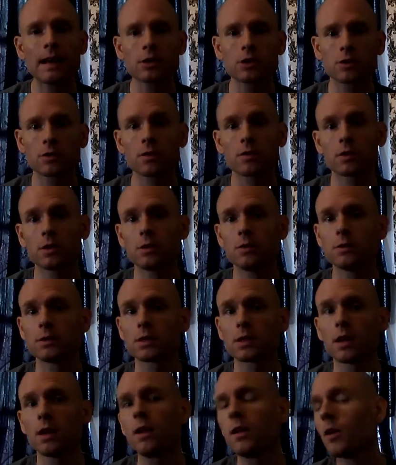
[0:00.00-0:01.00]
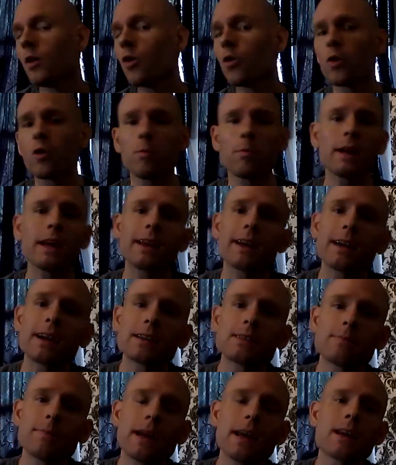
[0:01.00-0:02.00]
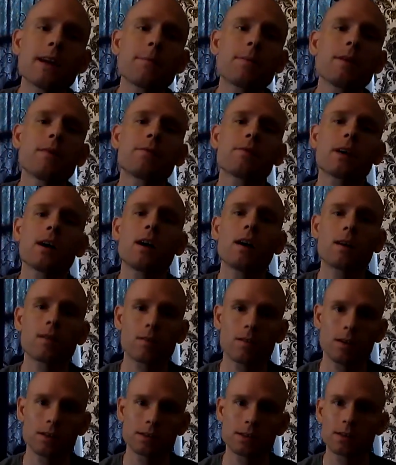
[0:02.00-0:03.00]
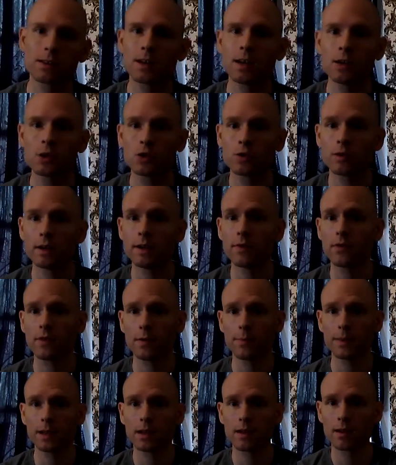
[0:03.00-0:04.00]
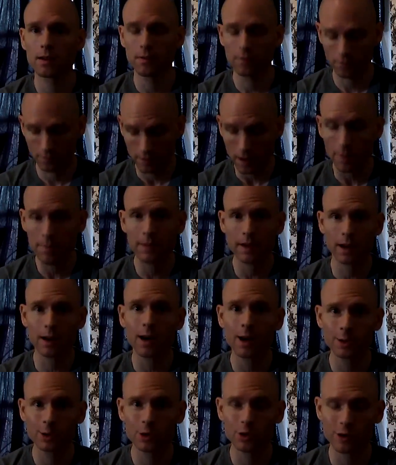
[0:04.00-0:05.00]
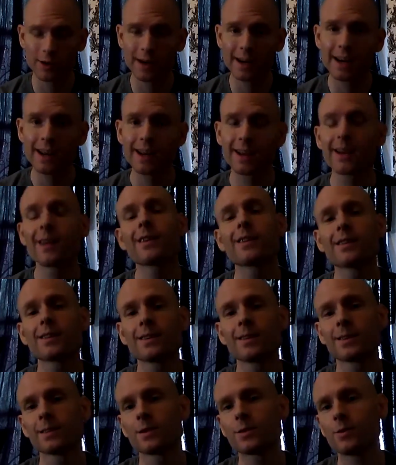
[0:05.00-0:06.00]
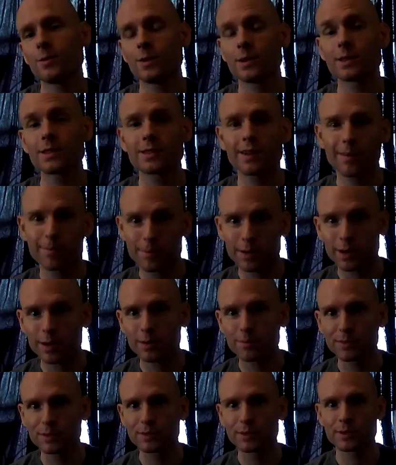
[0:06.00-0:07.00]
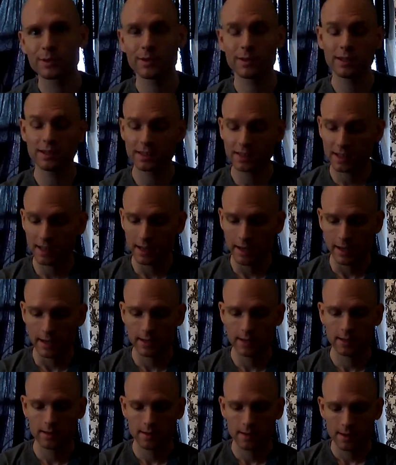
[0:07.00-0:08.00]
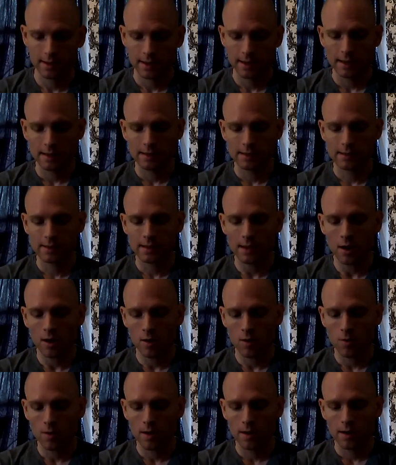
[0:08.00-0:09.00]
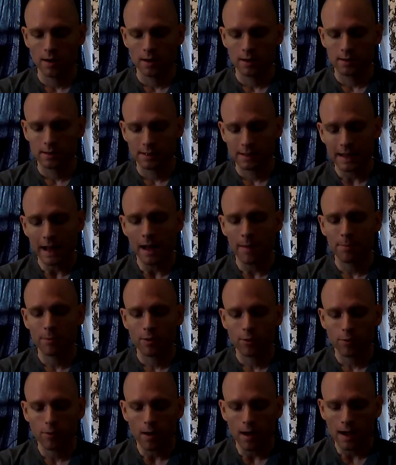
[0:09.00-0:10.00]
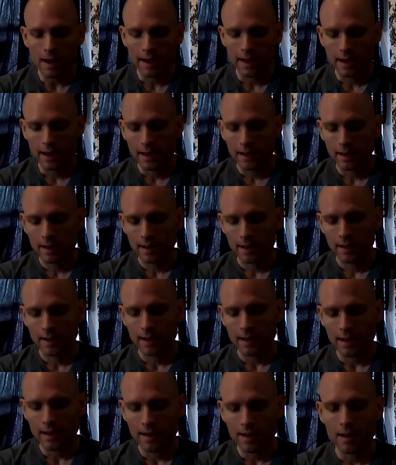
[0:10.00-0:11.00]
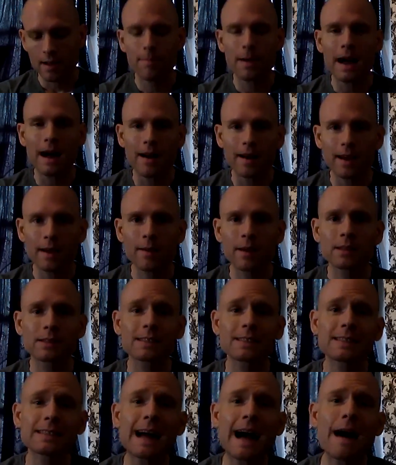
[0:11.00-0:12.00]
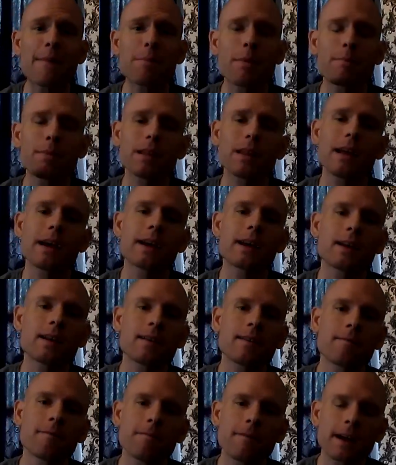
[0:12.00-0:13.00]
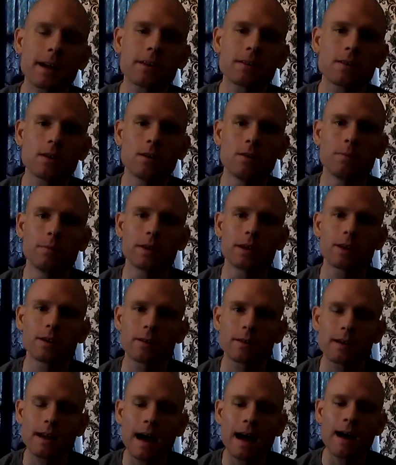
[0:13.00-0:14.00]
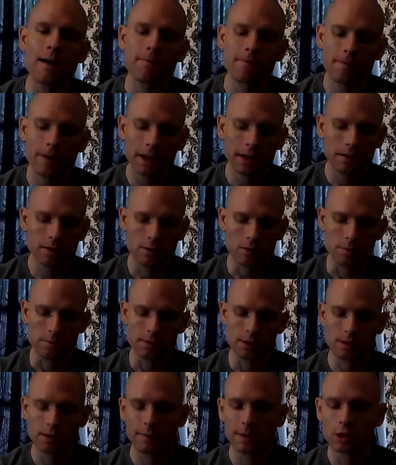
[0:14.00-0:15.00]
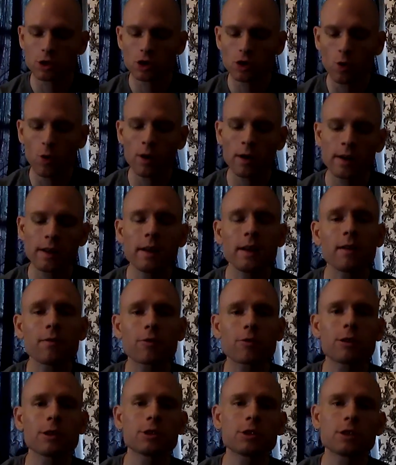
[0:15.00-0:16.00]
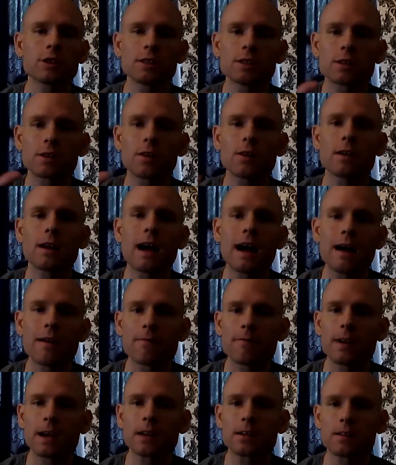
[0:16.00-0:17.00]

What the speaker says: national news. Local media is made up of across the country, from the country to the suburbs to the cities. So stop crying about it and stop playing victim. You're not victims. The majority of Christians are not